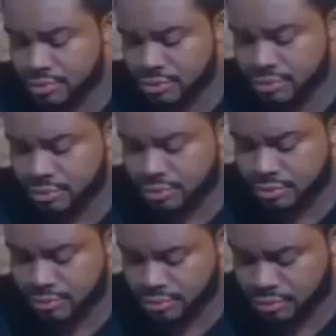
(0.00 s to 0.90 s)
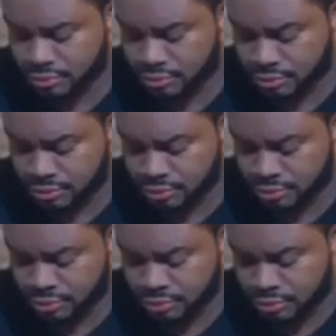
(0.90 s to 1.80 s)

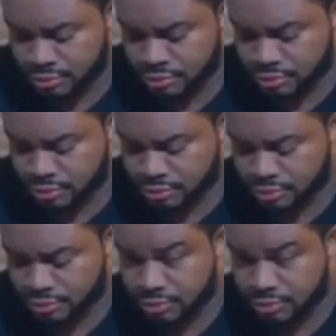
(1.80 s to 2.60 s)
No one is speaking in this clip.